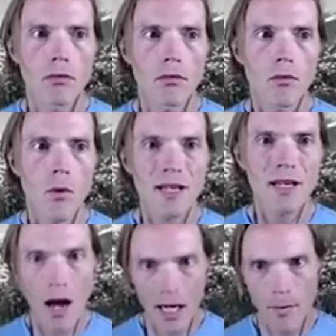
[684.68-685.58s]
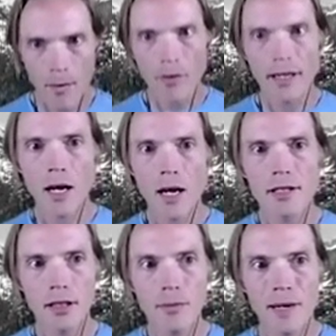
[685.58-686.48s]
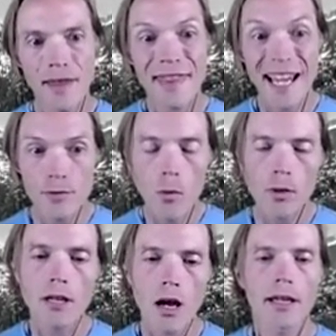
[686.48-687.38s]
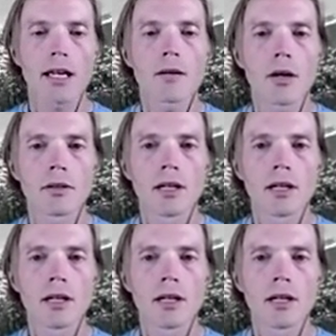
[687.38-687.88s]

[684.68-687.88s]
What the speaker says: when we talk about GitOps a little bit, that's what we're talking about.